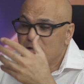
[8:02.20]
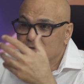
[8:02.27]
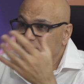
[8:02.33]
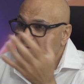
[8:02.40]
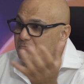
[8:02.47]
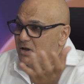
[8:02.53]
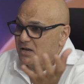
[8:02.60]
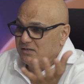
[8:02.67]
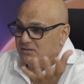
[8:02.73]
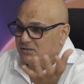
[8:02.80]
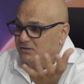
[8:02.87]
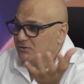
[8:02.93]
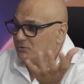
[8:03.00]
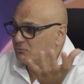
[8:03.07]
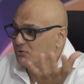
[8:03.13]
it's amazing.
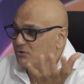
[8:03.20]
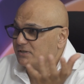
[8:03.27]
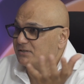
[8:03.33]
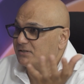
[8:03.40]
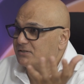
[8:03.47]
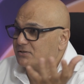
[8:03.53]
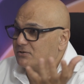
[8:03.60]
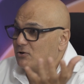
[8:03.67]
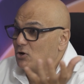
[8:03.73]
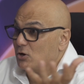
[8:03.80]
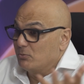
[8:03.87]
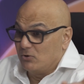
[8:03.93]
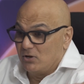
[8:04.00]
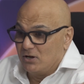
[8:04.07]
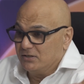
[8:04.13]
It works. It's
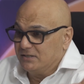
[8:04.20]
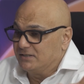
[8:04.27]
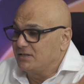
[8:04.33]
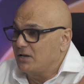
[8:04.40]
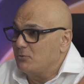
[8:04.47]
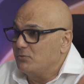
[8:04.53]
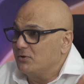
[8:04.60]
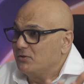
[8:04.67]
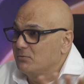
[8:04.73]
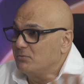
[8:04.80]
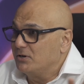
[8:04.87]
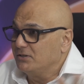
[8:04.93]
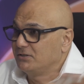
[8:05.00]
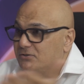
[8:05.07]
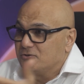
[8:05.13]
reliable. I sat with them.
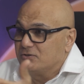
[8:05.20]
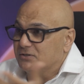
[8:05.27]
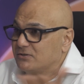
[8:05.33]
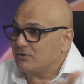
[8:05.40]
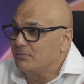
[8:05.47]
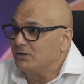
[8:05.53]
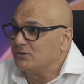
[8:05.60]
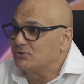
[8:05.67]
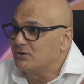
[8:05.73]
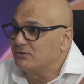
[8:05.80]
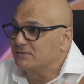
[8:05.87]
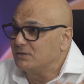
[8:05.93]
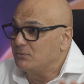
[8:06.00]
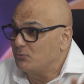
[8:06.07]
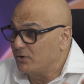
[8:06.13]
I took so many drives
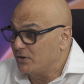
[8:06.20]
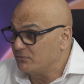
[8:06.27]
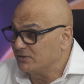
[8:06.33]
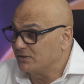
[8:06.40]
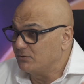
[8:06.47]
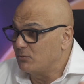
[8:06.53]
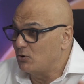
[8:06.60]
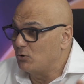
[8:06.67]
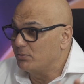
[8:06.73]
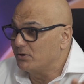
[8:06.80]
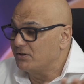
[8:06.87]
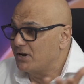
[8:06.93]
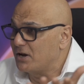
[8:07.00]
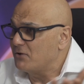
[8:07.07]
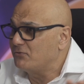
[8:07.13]
in when I was in Melbourne.
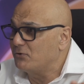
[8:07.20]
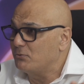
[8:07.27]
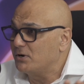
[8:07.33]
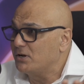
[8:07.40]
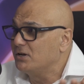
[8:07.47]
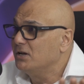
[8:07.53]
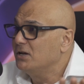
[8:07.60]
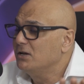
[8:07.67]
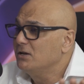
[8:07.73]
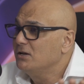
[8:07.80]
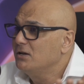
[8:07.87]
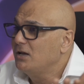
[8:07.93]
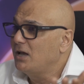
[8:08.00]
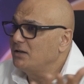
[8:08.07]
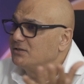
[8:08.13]
They're everywhere.
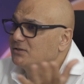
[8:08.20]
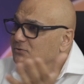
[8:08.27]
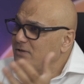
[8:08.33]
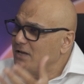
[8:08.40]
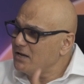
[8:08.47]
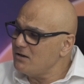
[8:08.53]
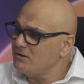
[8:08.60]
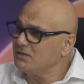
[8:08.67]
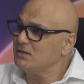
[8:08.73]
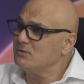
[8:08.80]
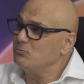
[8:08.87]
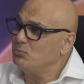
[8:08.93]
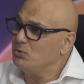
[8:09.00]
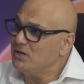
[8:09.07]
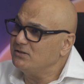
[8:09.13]
And so they are
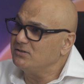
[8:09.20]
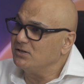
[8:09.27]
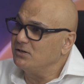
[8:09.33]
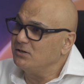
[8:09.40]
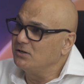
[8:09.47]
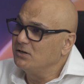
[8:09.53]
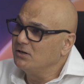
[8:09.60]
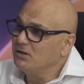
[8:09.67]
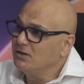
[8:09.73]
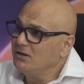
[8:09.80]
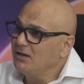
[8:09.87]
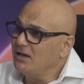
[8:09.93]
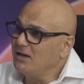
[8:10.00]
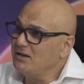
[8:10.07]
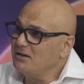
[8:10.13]
competing,
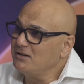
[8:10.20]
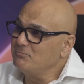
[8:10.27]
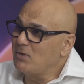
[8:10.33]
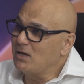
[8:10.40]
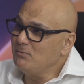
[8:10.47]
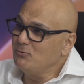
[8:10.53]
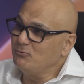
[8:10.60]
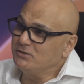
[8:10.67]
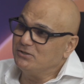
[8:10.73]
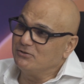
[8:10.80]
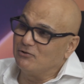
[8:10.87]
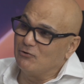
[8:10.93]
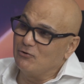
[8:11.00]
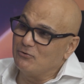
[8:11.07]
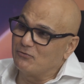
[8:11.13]
and maybe we should
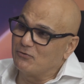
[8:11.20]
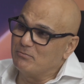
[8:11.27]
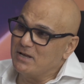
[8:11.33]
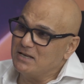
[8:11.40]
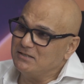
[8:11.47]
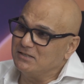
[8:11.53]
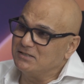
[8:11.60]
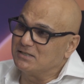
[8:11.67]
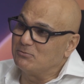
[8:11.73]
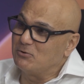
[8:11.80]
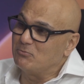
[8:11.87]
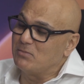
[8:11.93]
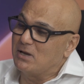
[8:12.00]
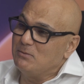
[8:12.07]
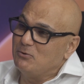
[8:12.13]
learn from their
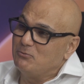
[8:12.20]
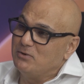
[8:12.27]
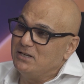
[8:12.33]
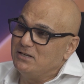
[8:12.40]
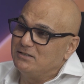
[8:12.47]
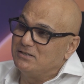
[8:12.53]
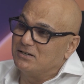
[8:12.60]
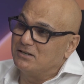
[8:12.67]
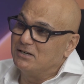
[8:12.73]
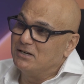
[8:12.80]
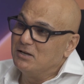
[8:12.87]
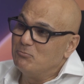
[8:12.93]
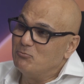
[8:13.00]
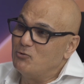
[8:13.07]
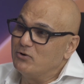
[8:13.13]
system. Maybe we need
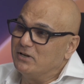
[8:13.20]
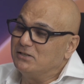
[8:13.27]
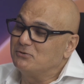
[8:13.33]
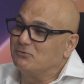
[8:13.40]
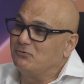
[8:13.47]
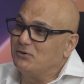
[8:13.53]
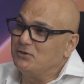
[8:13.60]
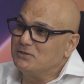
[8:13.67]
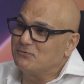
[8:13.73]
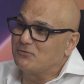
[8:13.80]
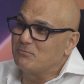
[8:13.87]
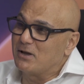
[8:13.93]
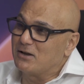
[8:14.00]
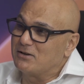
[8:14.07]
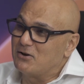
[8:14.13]
more interference
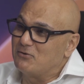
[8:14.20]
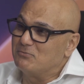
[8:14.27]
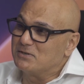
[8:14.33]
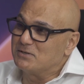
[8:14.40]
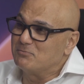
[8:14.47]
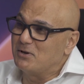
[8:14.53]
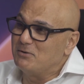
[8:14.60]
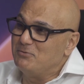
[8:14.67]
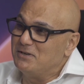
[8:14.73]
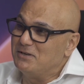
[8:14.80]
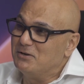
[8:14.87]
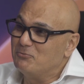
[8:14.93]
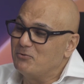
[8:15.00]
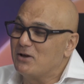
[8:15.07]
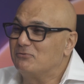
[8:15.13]
from our governments. Maybe
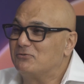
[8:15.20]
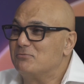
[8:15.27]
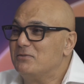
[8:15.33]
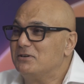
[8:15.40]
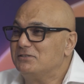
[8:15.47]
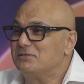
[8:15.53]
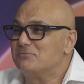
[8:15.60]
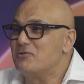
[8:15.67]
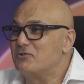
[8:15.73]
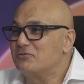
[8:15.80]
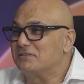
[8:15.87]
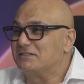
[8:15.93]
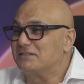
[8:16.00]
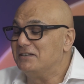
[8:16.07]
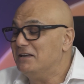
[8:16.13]
we have too much
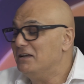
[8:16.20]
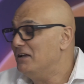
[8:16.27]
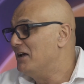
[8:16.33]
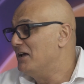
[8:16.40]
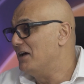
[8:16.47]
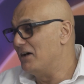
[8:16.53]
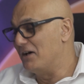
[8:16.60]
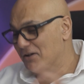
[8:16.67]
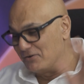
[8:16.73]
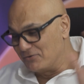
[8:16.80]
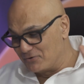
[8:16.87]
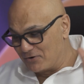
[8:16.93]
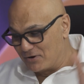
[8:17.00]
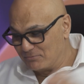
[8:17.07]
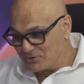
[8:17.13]
democracy. I don't
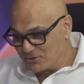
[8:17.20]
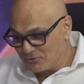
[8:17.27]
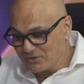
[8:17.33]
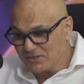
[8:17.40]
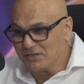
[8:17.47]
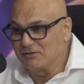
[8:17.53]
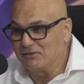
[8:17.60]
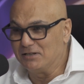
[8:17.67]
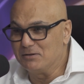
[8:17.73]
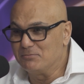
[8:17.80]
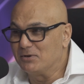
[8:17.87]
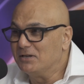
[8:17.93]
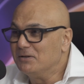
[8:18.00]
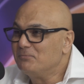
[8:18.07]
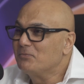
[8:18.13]
know. I'm joking clearly,
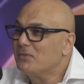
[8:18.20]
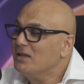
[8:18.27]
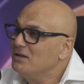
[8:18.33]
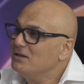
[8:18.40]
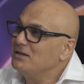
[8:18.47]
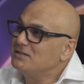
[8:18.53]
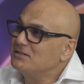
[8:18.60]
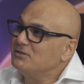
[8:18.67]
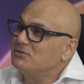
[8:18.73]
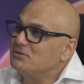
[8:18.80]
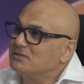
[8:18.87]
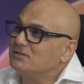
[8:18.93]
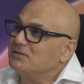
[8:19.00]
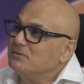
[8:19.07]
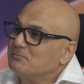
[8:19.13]
but it's
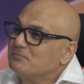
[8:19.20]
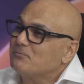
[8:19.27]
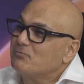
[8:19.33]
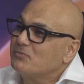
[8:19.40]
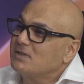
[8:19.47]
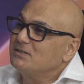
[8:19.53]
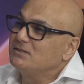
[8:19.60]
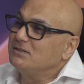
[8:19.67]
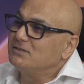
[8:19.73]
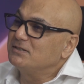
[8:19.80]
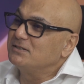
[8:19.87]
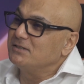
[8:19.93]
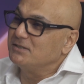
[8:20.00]
interesting. It's interesting.